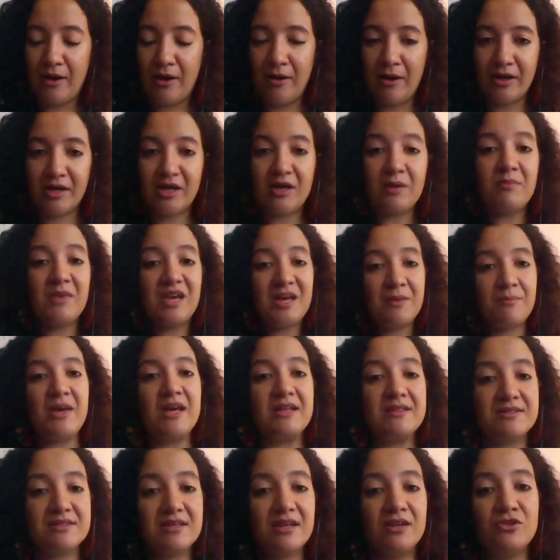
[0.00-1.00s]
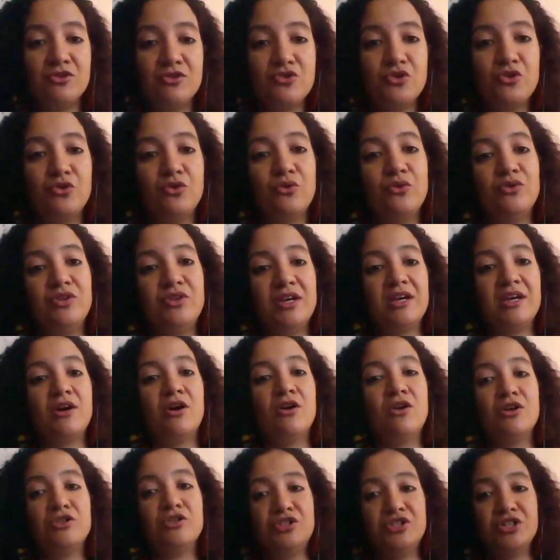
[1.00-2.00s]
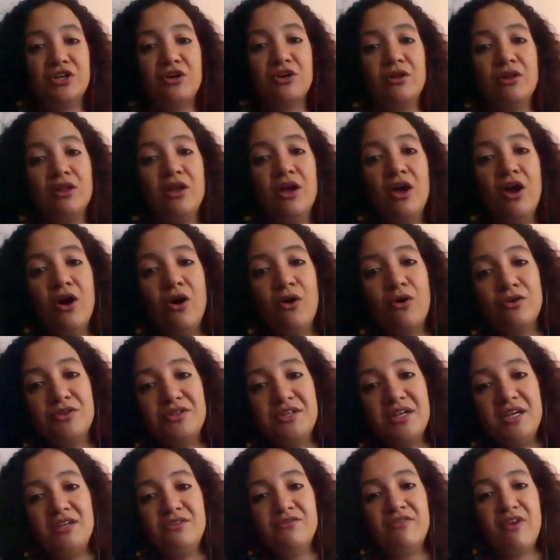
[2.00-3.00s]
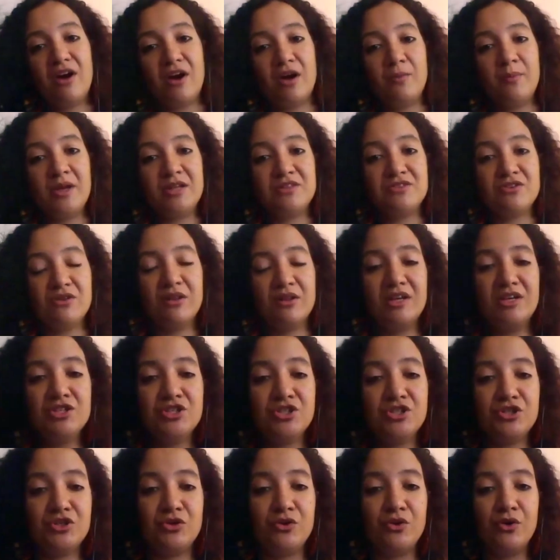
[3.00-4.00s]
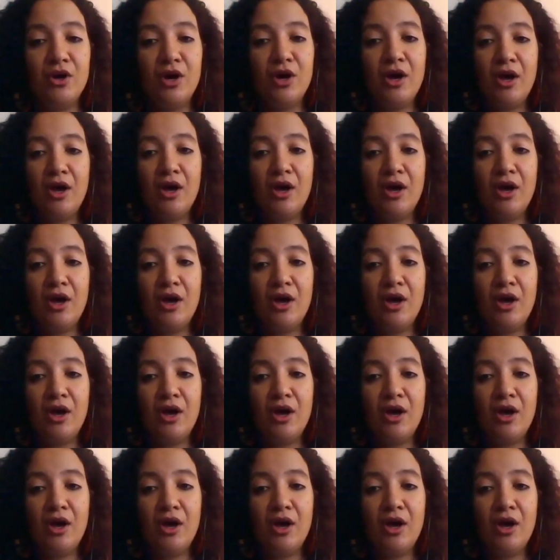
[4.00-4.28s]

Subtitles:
commitment into the ecological or the environmental issue.